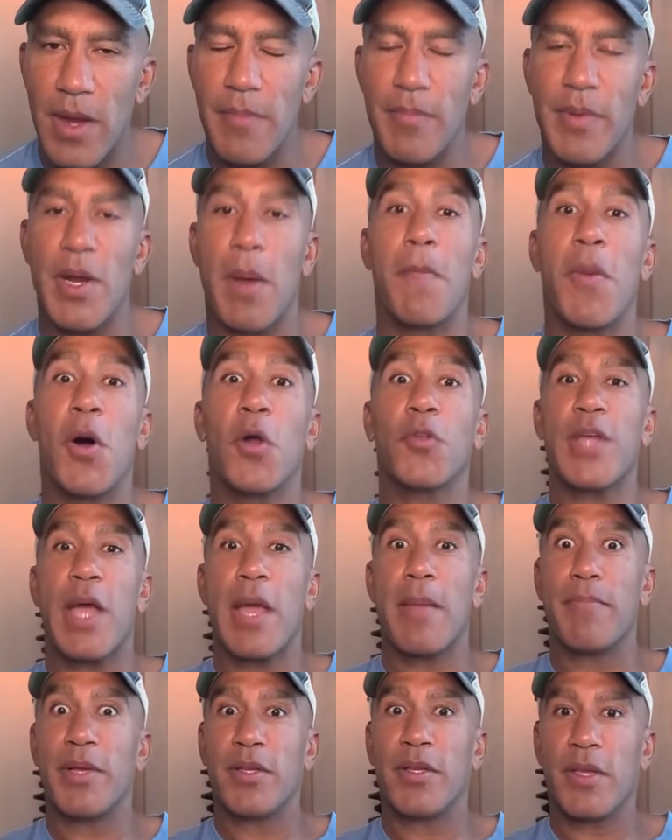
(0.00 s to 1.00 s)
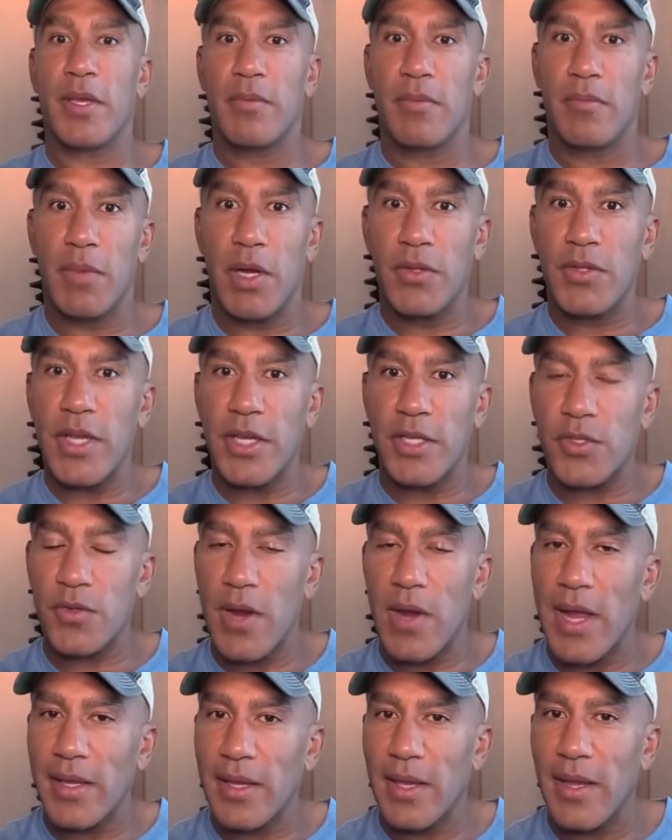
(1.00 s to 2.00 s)
right? But a multi-billion
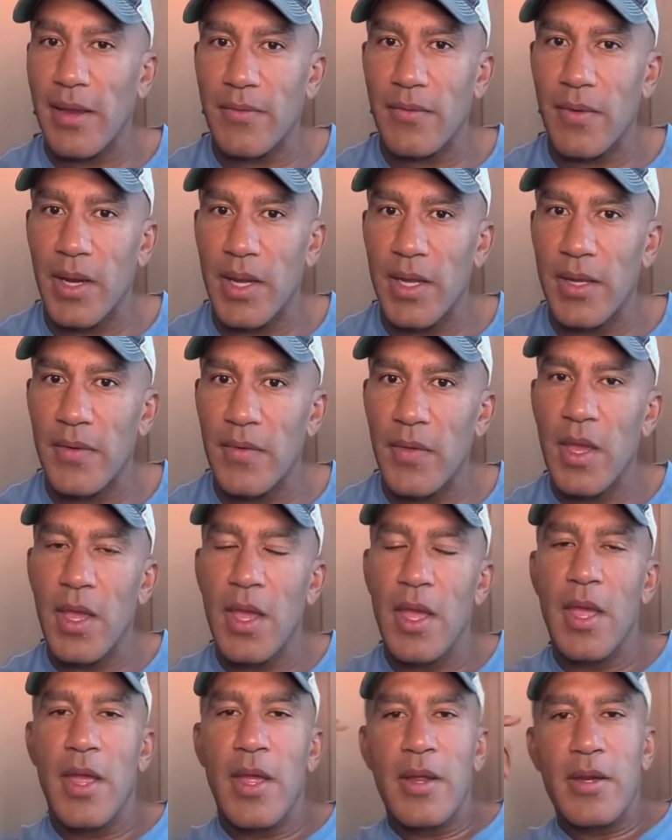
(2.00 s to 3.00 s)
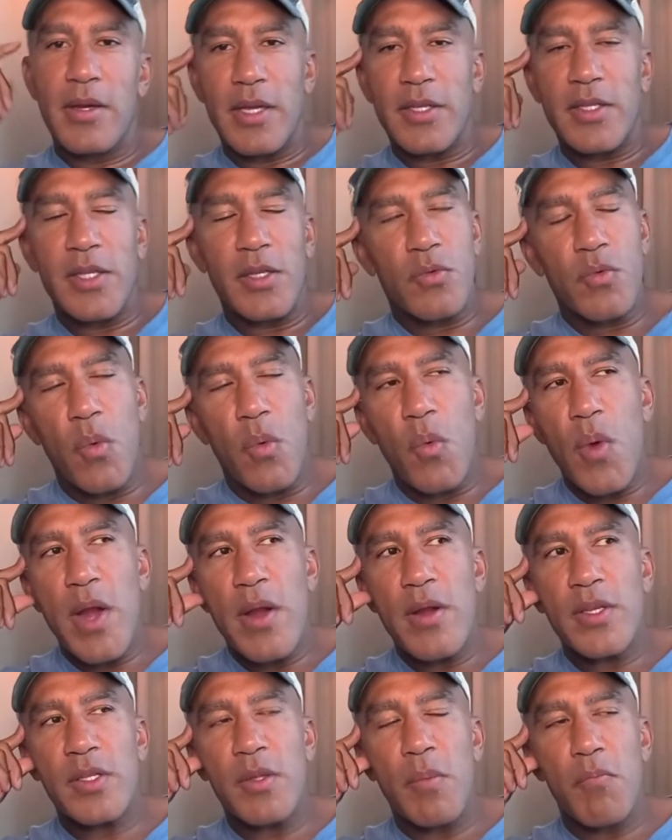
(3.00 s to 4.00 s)
multi-strat can, right? And I says, well,
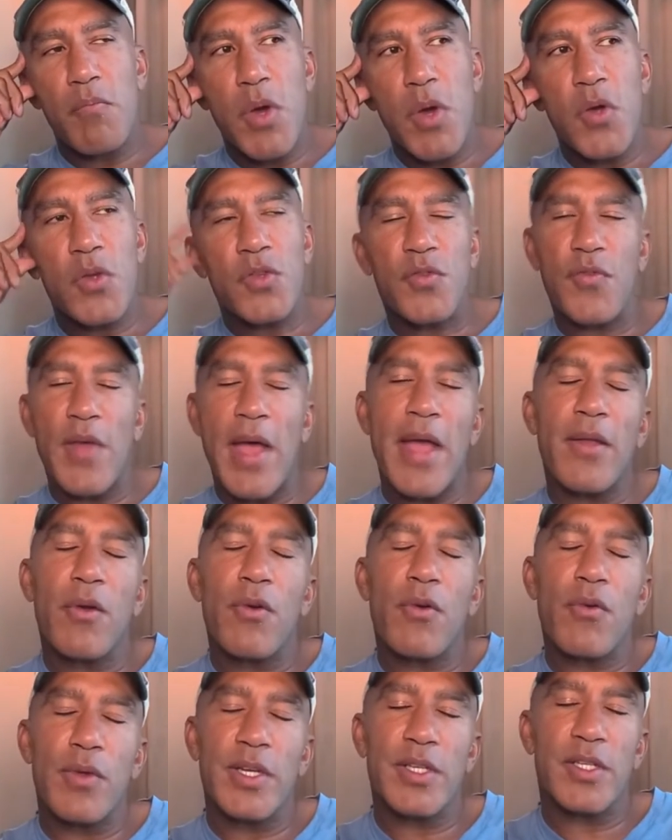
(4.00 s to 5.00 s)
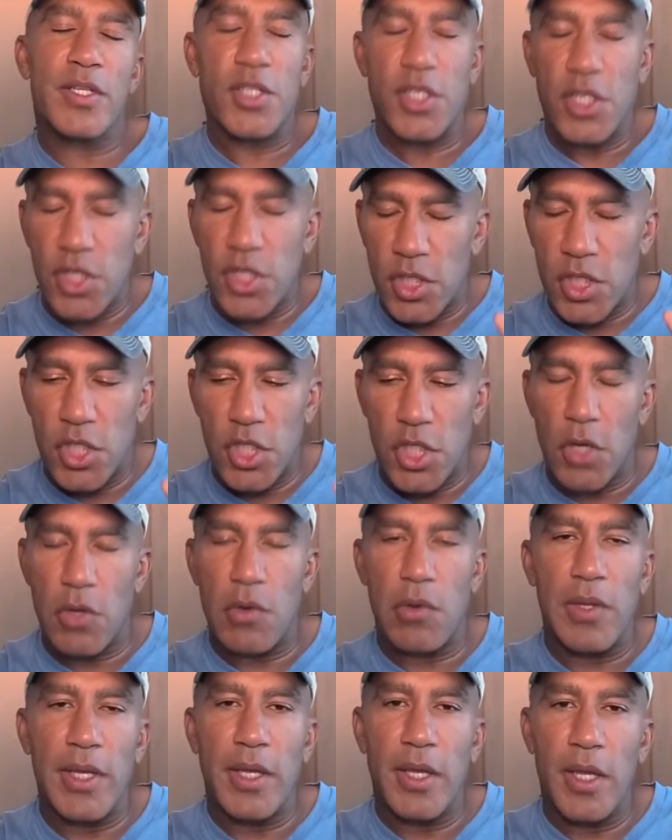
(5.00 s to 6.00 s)
where is the most value at risk just
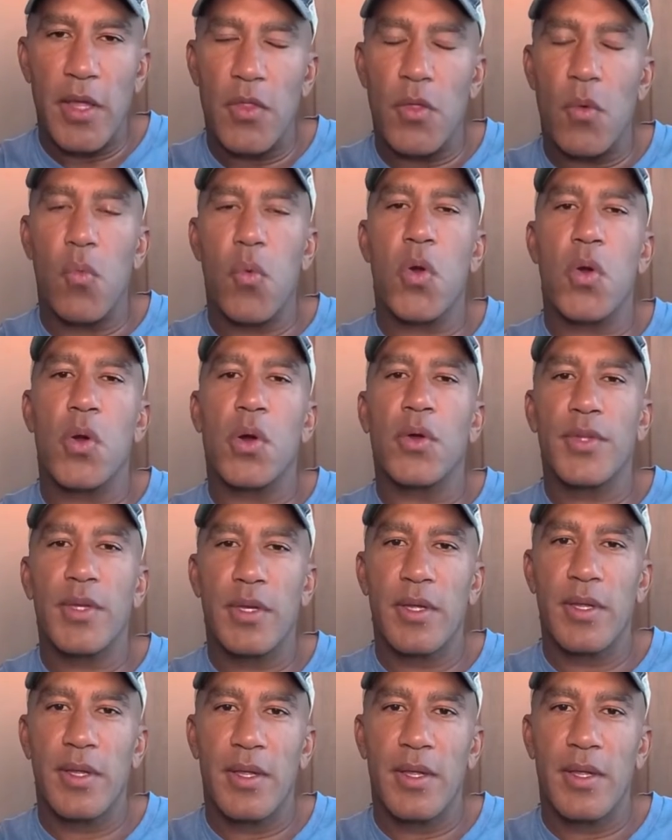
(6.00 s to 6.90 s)
generally in the world?